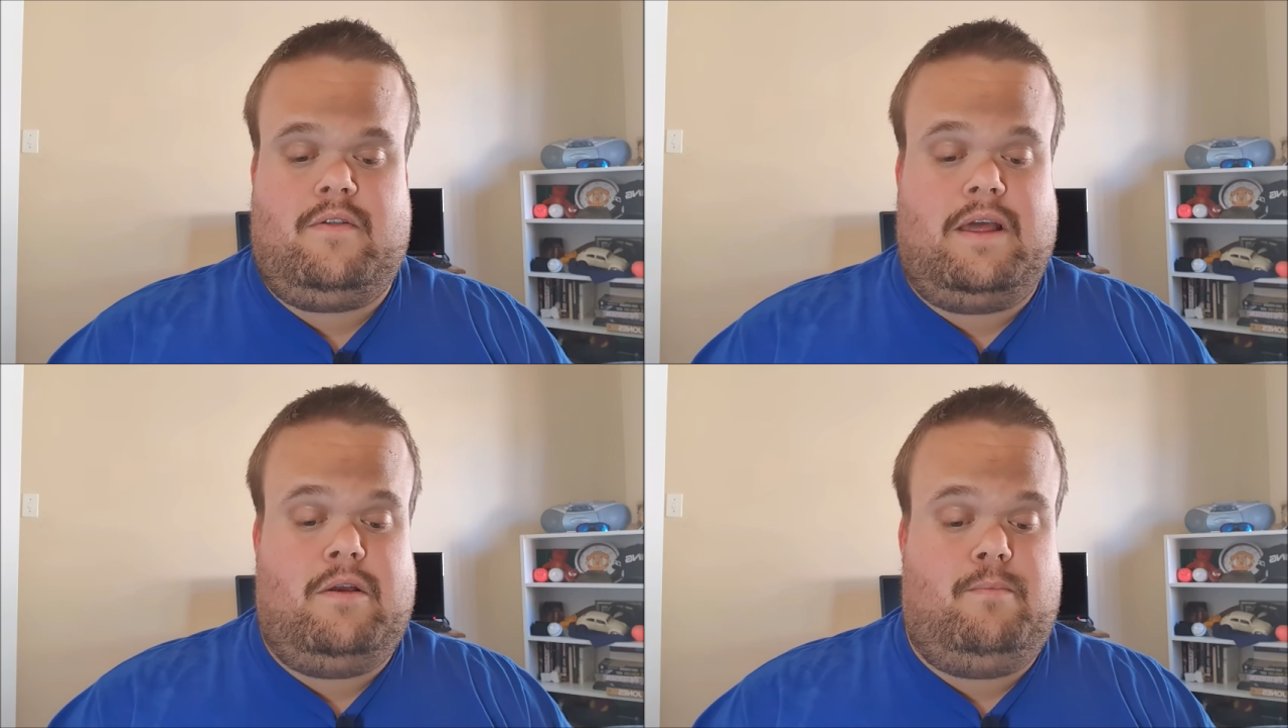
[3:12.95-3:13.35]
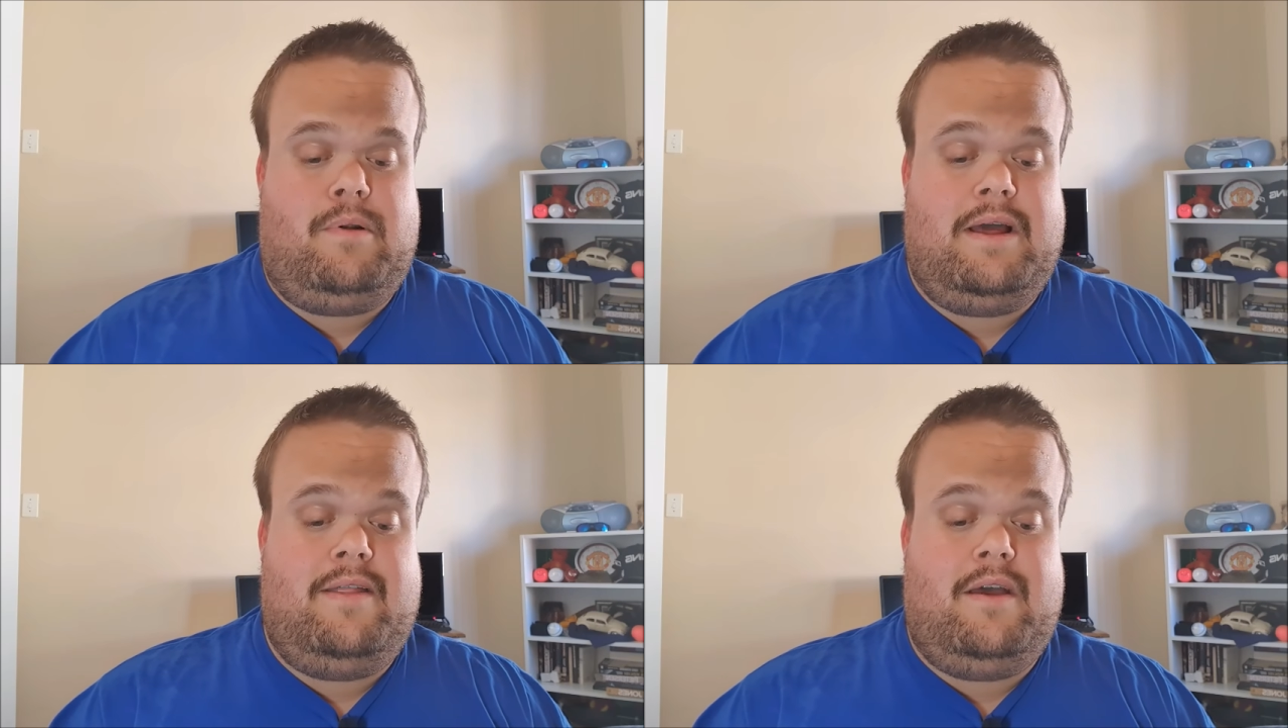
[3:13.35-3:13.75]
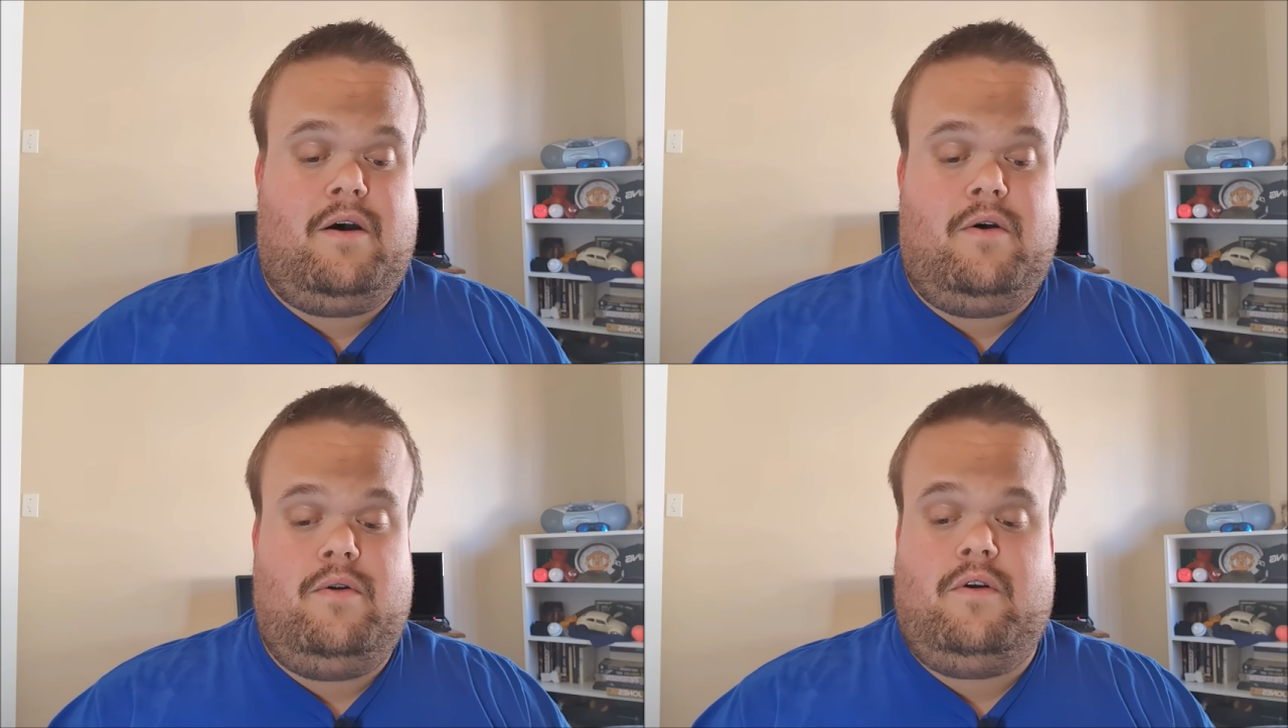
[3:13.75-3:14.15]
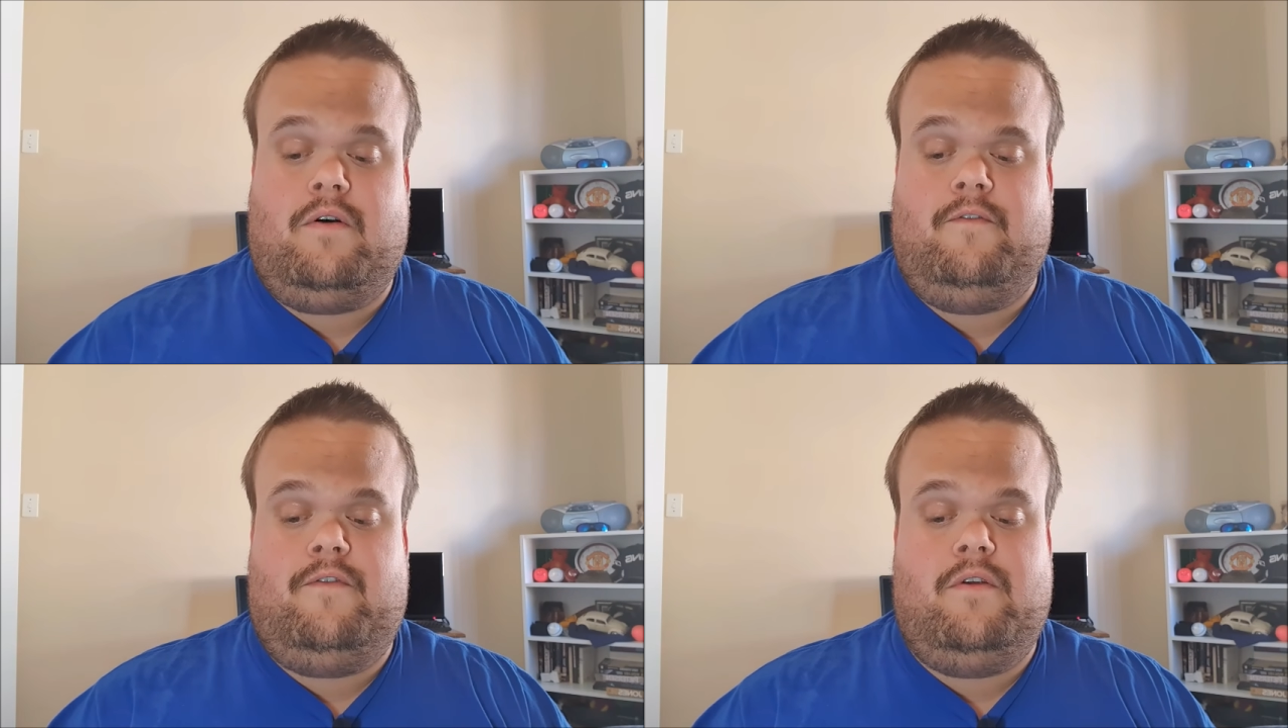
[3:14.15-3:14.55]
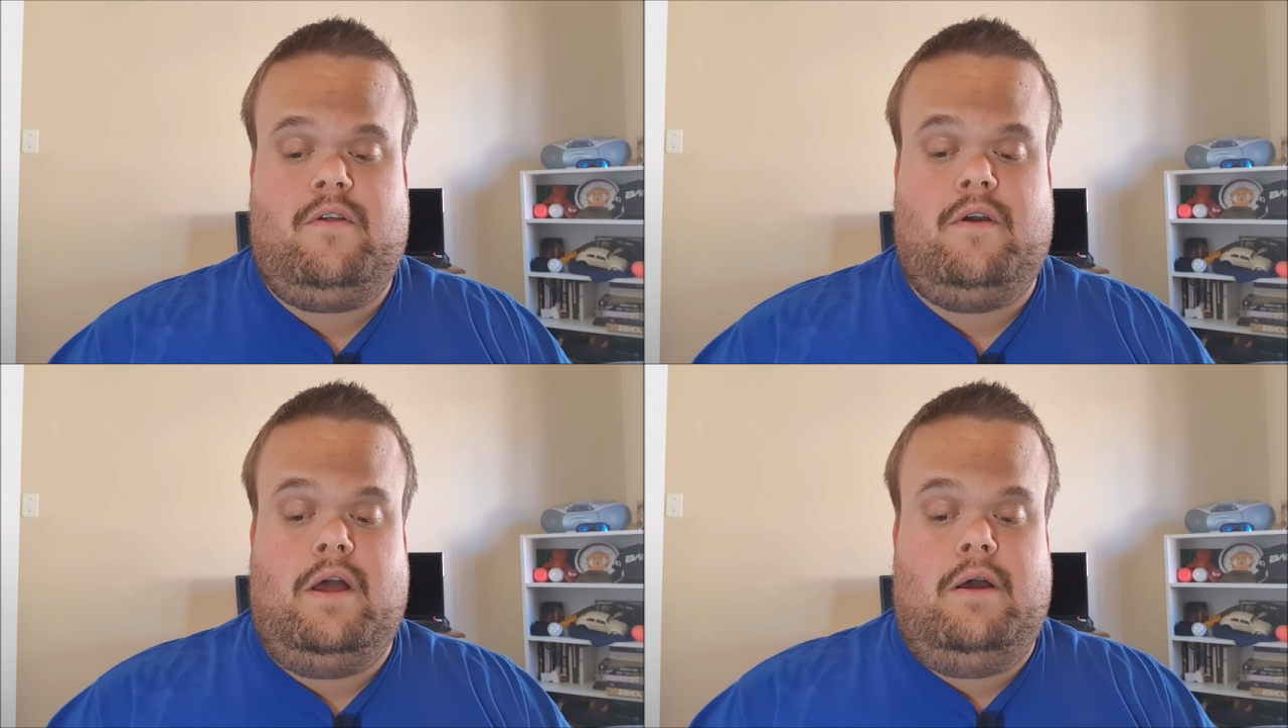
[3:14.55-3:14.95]
they could play their own
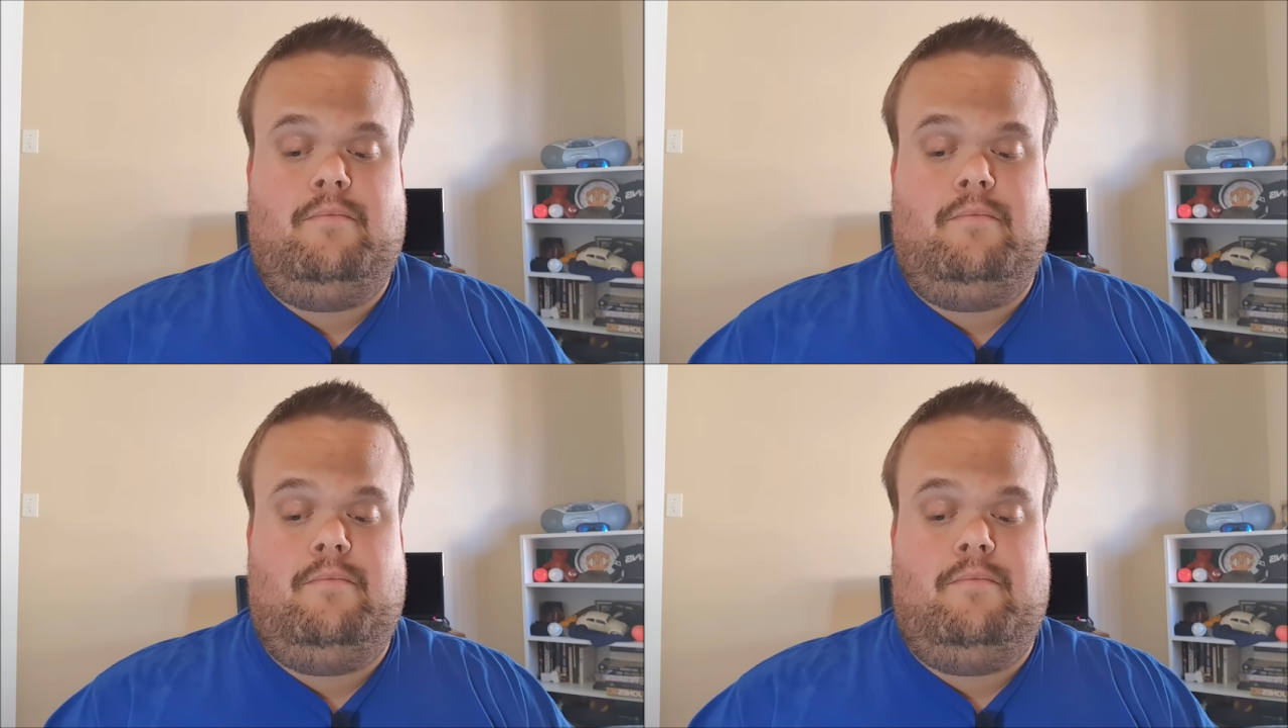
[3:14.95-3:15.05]
conference,